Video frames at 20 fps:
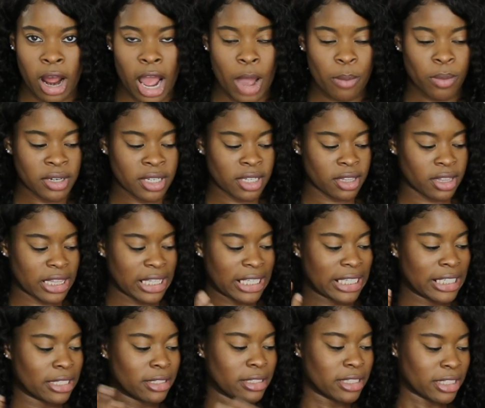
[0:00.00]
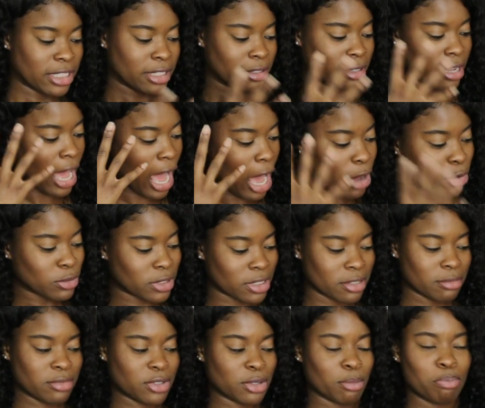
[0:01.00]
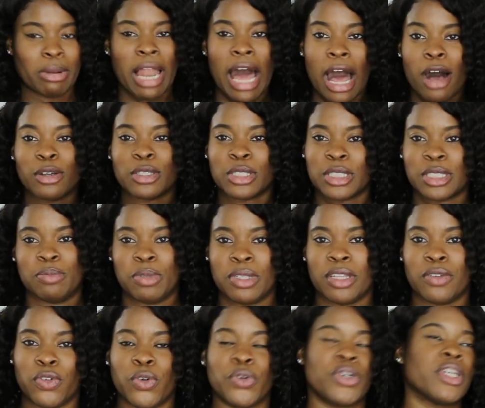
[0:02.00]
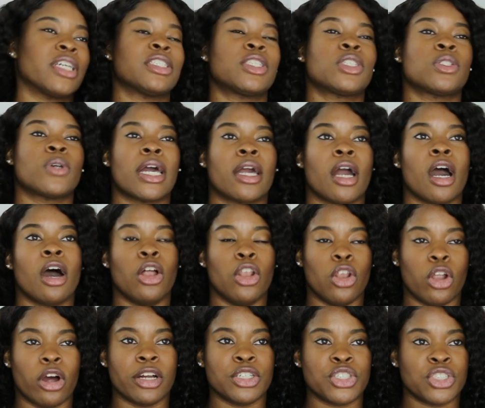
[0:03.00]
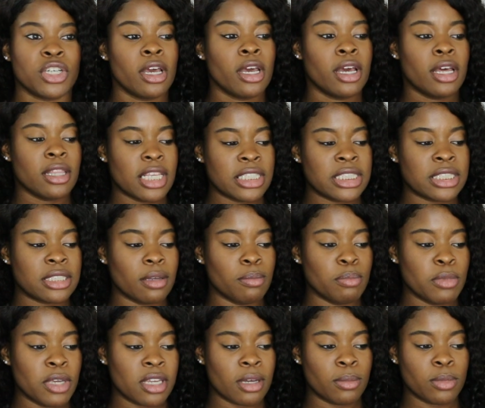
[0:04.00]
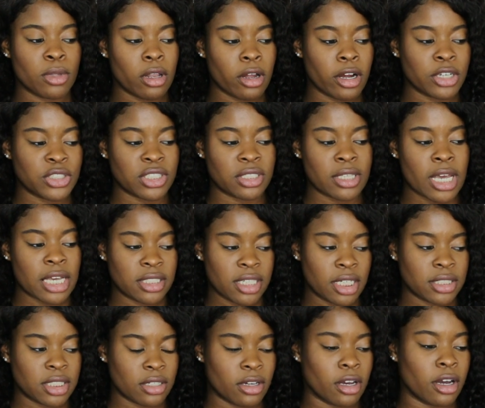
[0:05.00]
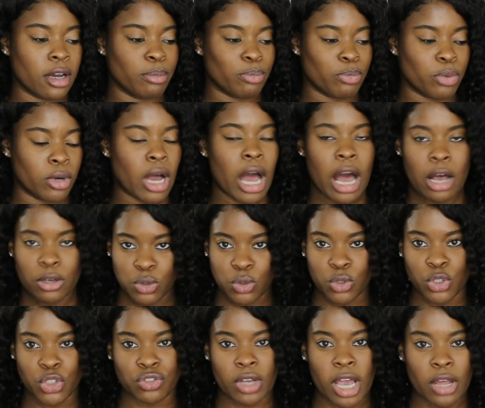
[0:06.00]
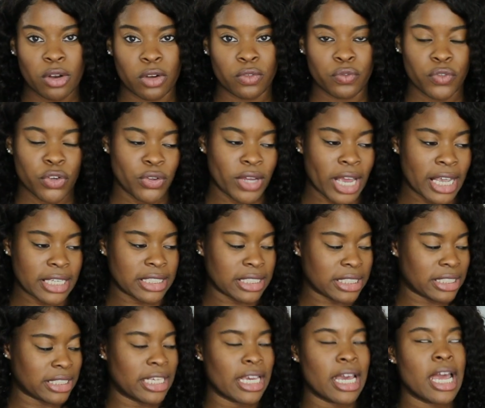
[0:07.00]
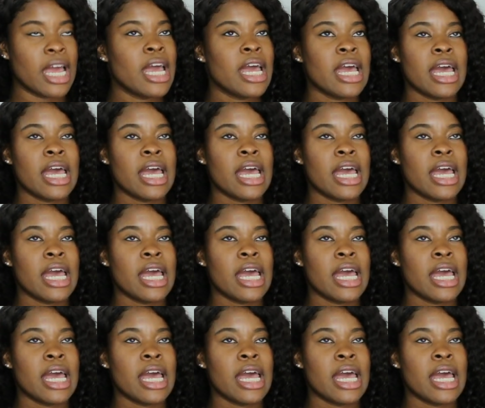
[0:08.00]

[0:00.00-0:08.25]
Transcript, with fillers: I wanted the the out the the blouse to be the focus. So I got a large. This is the medium. The largest has yet to come, but I'll still try it on for you guys to see it.